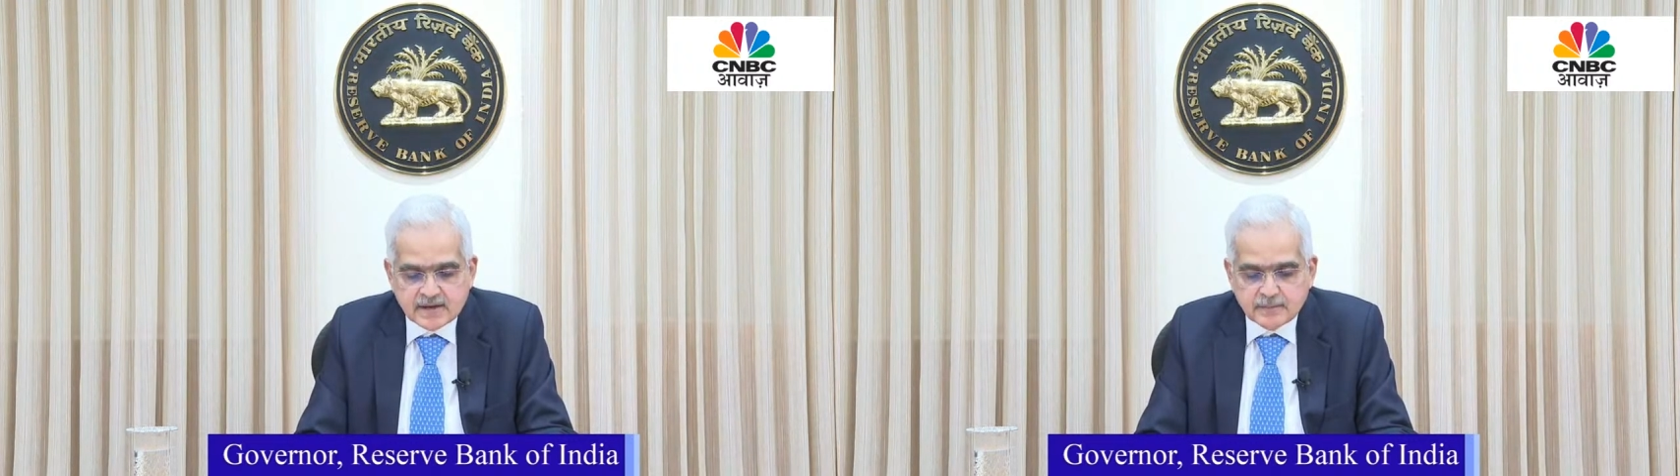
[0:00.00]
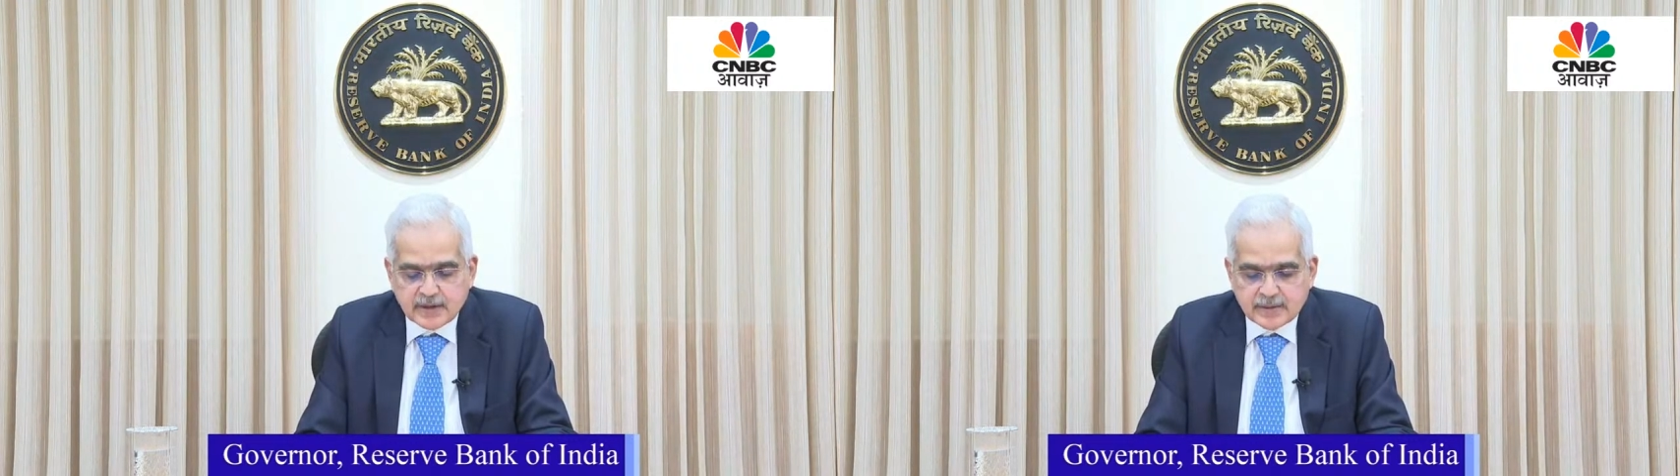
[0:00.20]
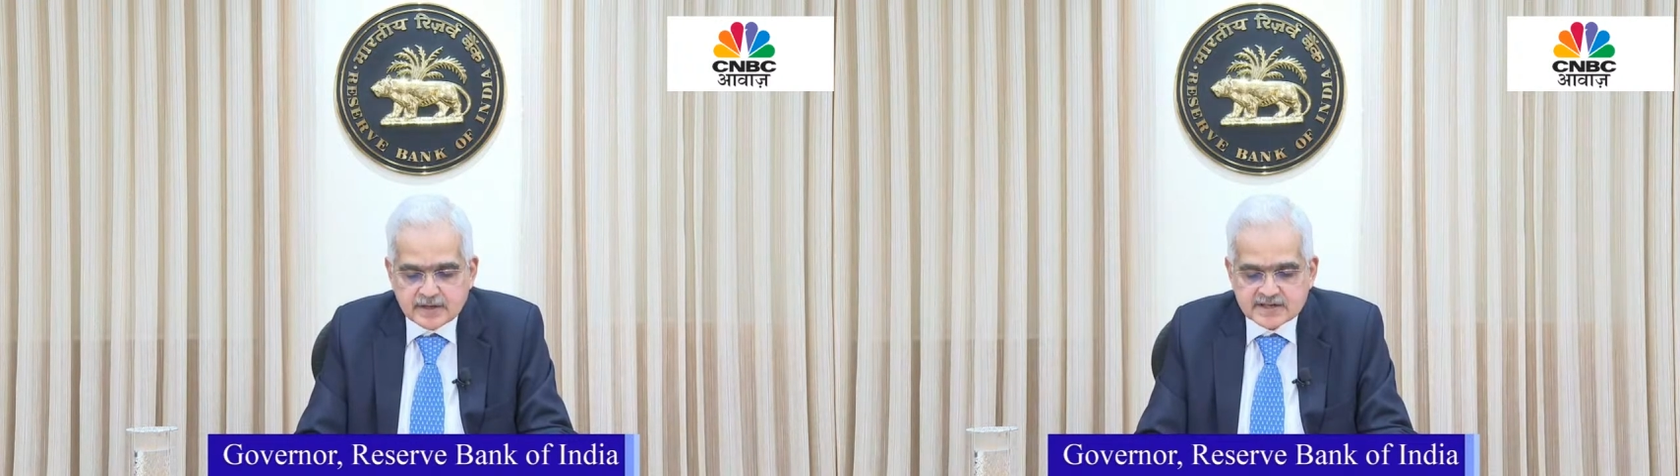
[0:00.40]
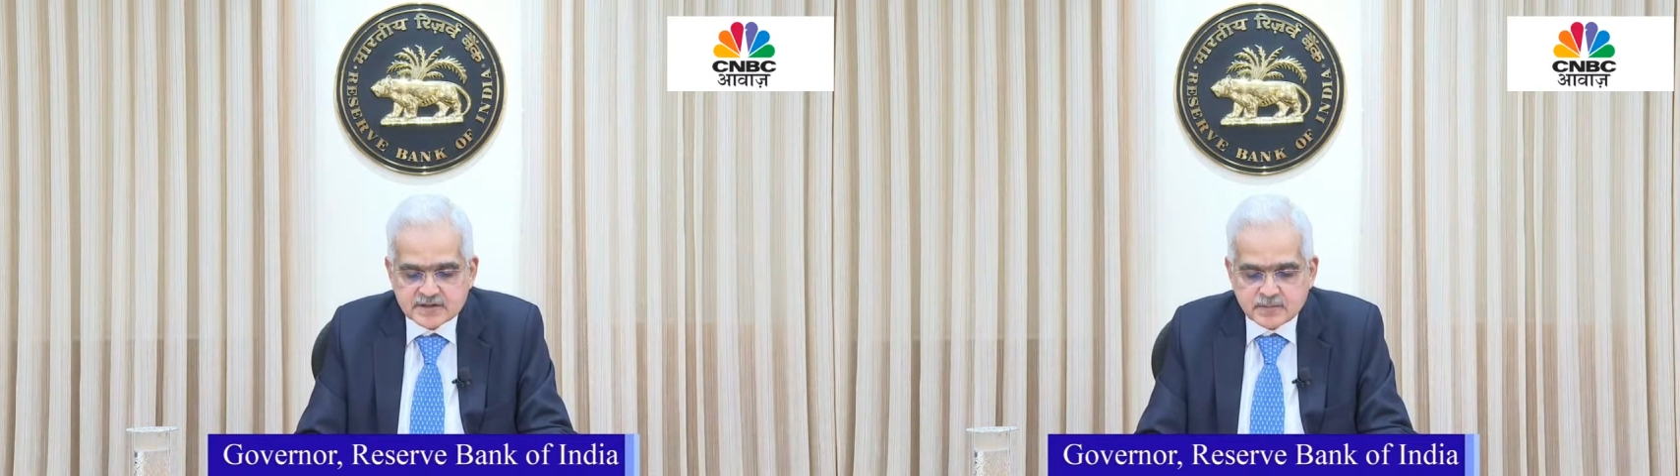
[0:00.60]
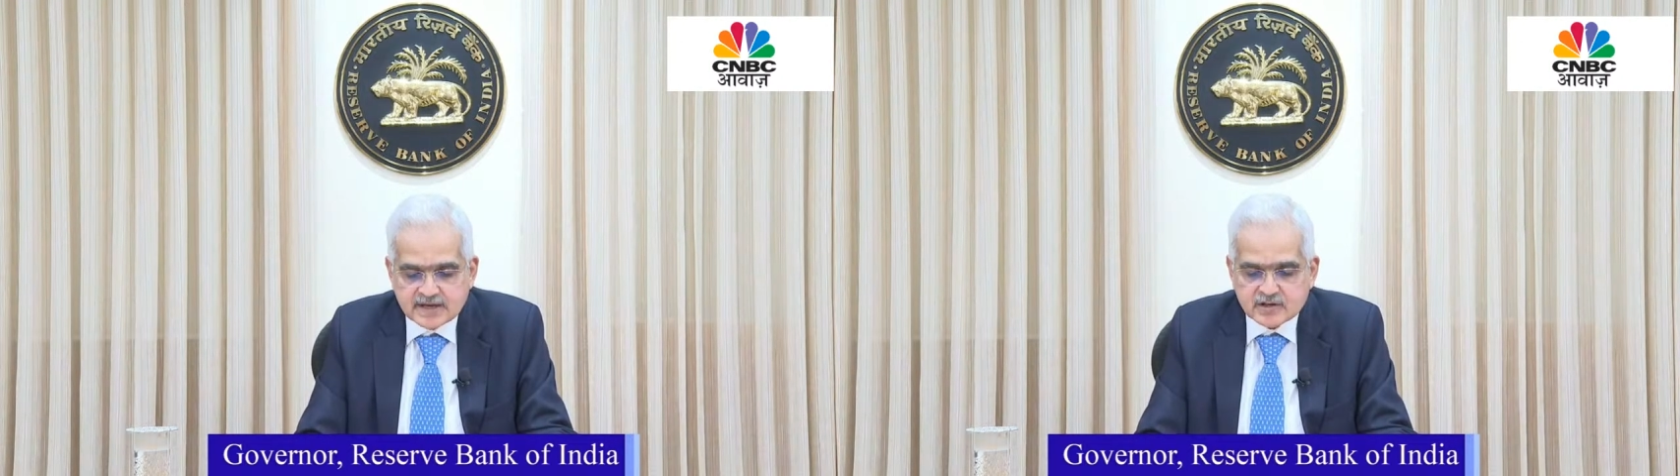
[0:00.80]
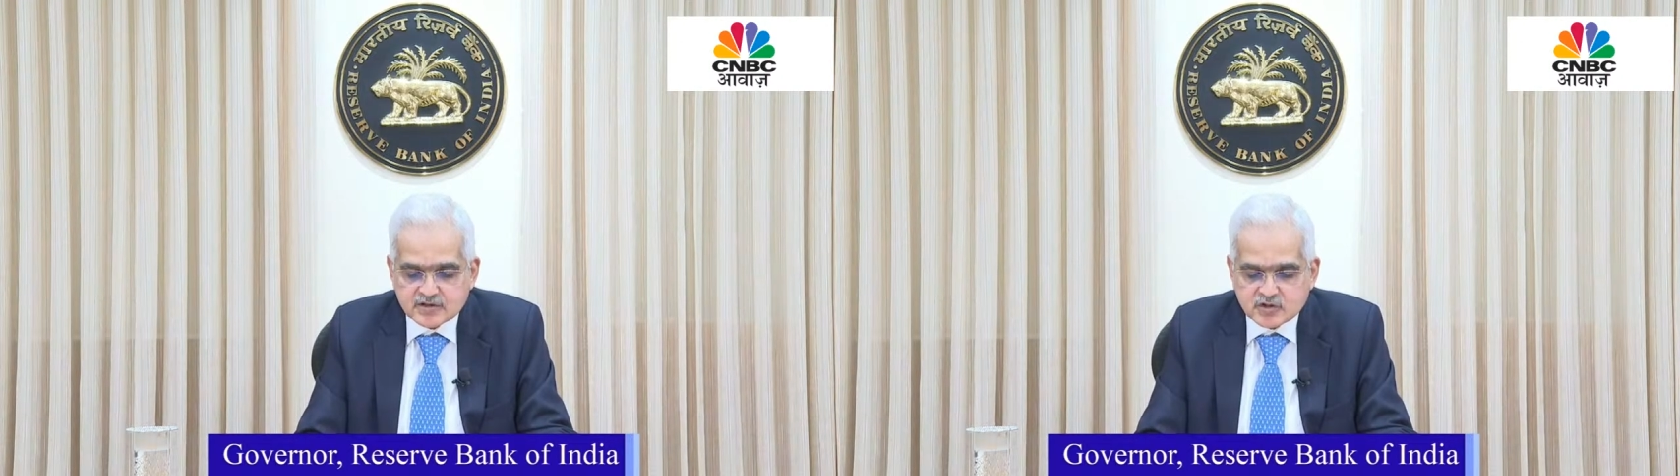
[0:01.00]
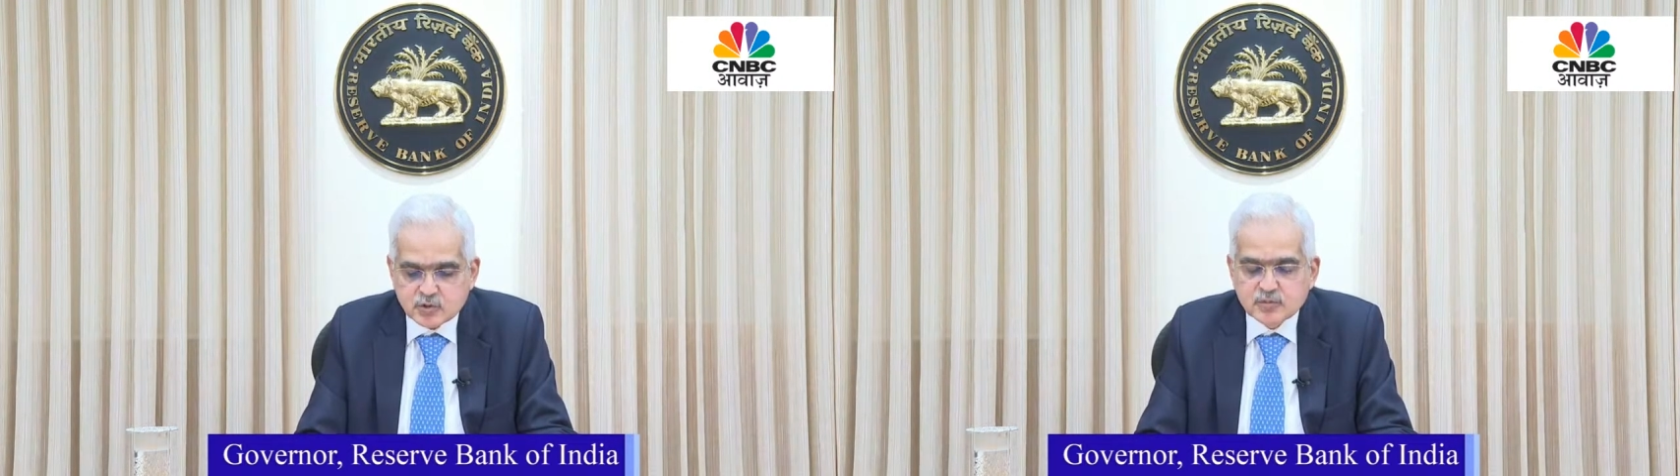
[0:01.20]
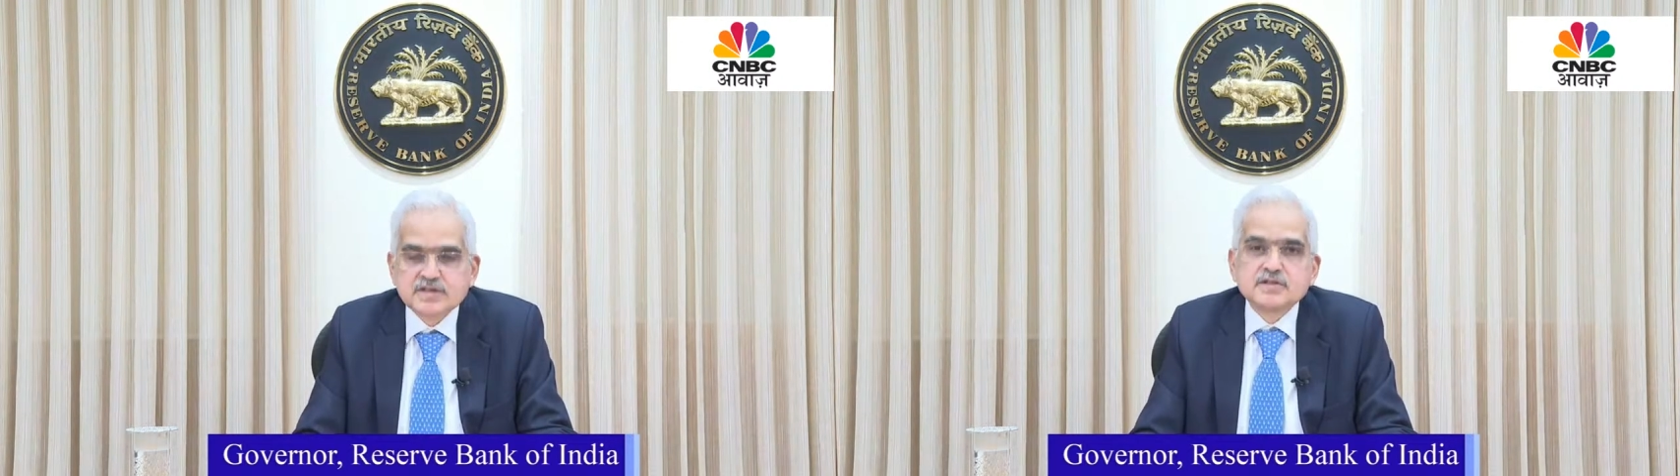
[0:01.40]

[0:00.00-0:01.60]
payments by consumers